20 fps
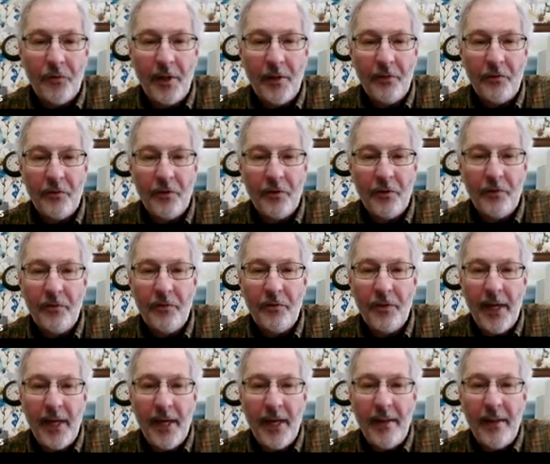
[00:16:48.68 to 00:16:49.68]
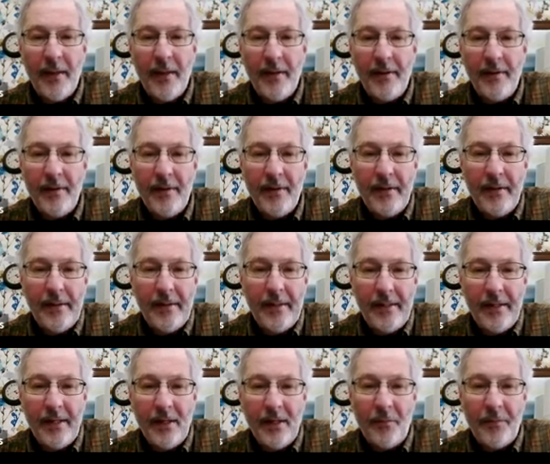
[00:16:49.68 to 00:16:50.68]
sensors, and
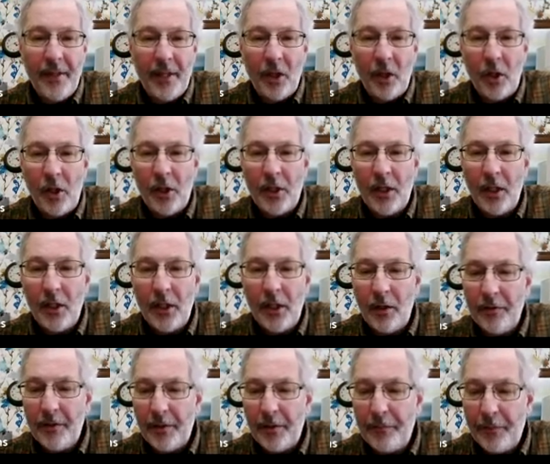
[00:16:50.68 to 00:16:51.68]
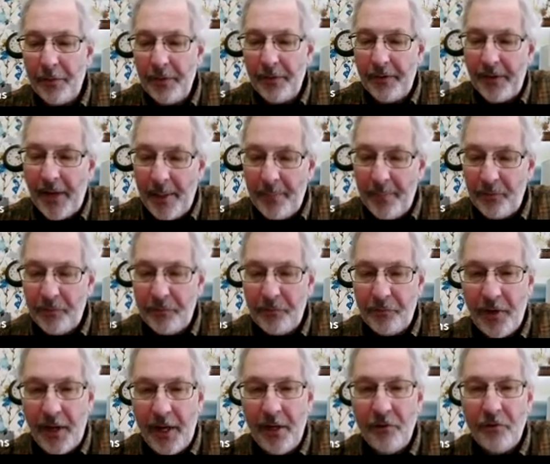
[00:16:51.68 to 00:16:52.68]
you know, they look a little different. Times have
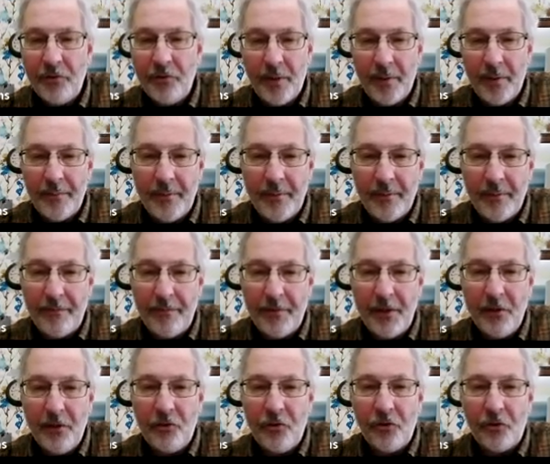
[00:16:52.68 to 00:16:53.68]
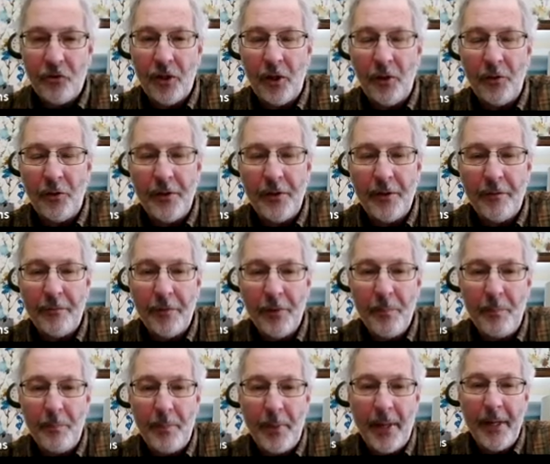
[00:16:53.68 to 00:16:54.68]
changed. The finish is a little
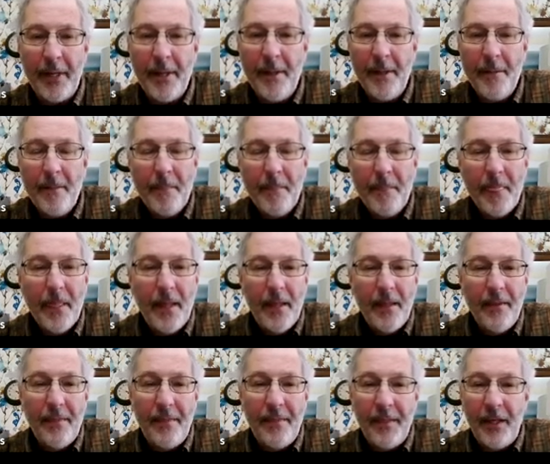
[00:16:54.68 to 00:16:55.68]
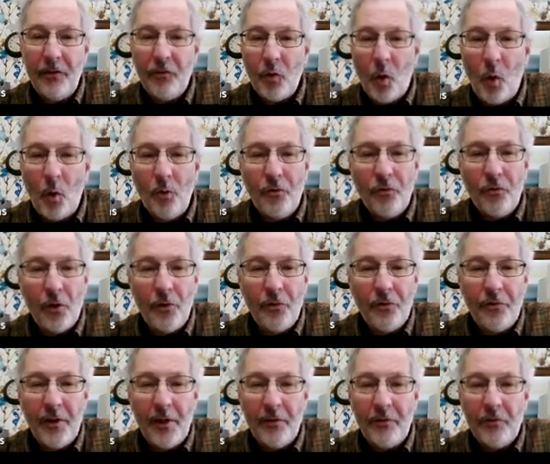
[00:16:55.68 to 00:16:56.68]
different, but these old zone
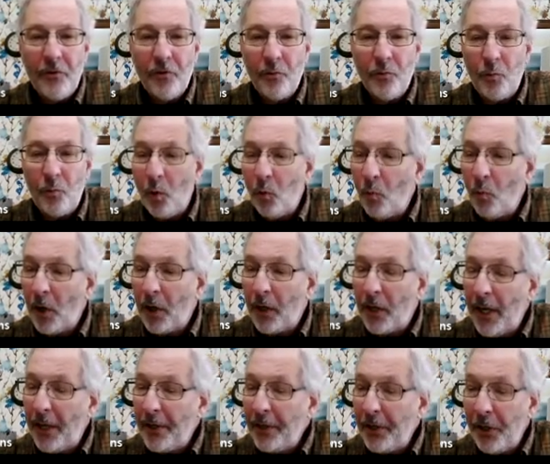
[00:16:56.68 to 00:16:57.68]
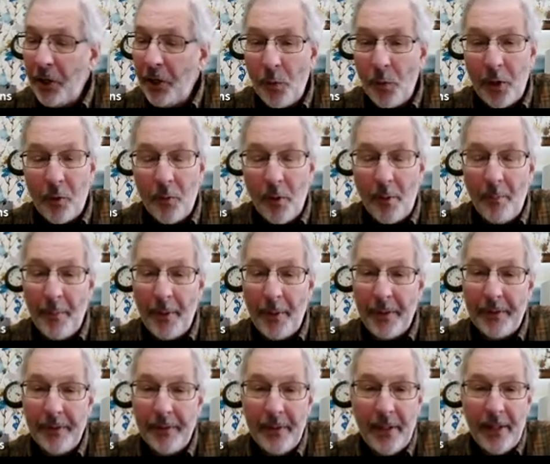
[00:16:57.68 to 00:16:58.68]
sensors will work on the new
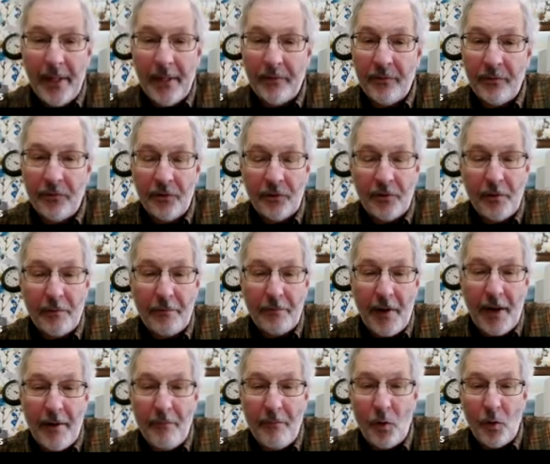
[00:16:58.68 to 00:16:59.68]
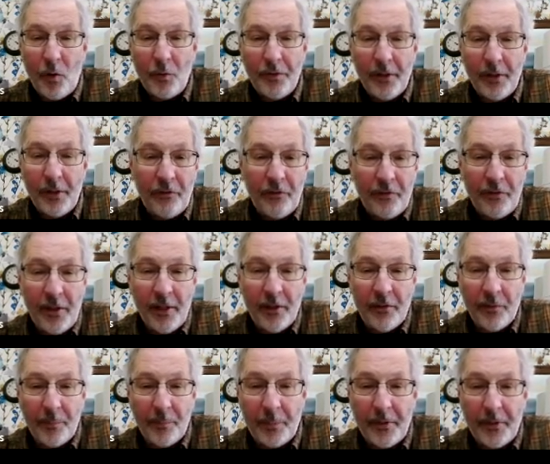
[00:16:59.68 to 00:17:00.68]
equipment. It's just a 5-volt DC.
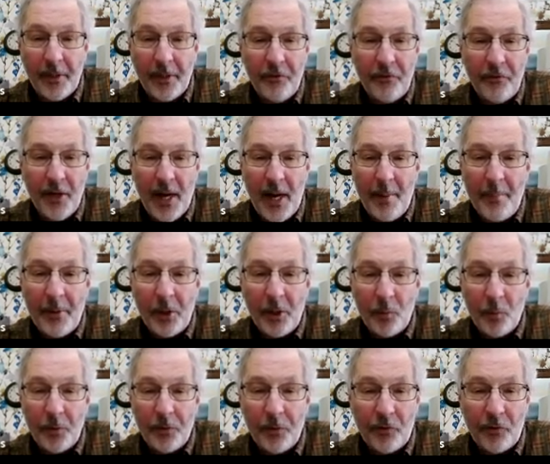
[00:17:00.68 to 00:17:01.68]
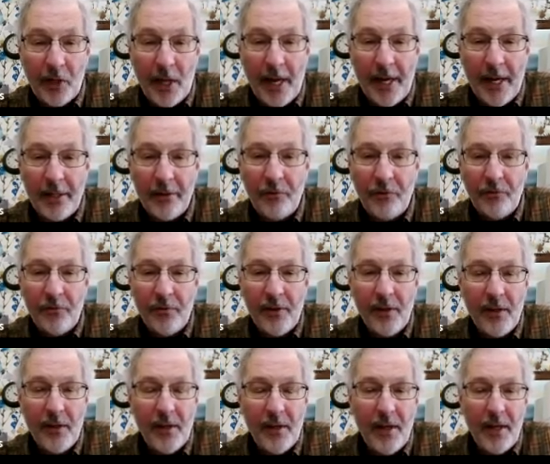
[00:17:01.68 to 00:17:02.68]
It's a potentiometer with slides,
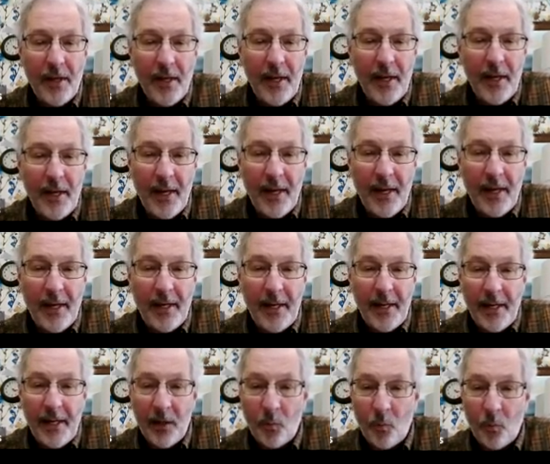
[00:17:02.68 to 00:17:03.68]
and it